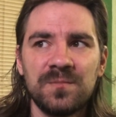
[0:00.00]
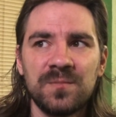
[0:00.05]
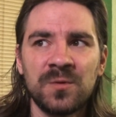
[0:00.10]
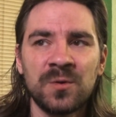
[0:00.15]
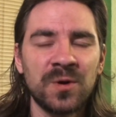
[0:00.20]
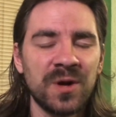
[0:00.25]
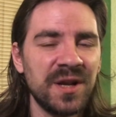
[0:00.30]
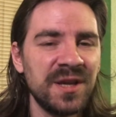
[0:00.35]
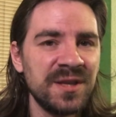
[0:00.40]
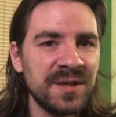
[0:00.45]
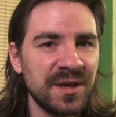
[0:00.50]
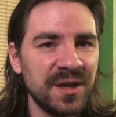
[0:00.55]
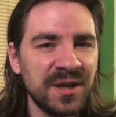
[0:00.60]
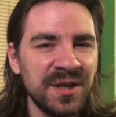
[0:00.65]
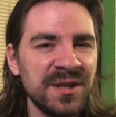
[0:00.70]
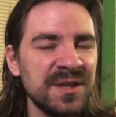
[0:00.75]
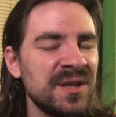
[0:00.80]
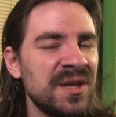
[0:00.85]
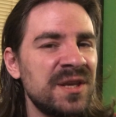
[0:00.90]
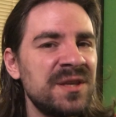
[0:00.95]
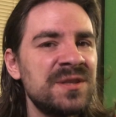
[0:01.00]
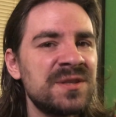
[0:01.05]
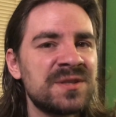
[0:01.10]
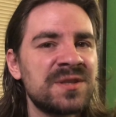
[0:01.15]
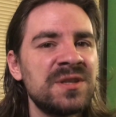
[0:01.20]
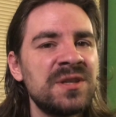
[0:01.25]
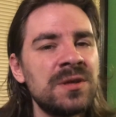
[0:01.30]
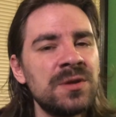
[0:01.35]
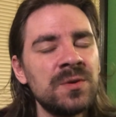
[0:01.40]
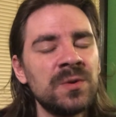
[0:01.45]
or in
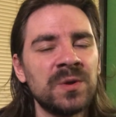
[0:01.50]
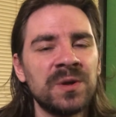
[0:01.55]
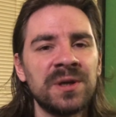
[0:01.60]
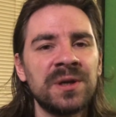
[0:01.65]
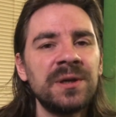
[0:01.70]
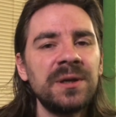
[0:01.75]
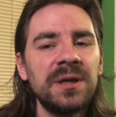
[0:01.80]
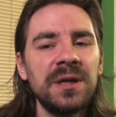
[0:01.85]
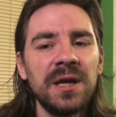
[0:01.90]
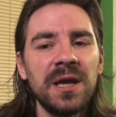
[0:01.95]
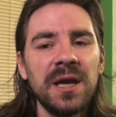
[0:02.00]
insecure,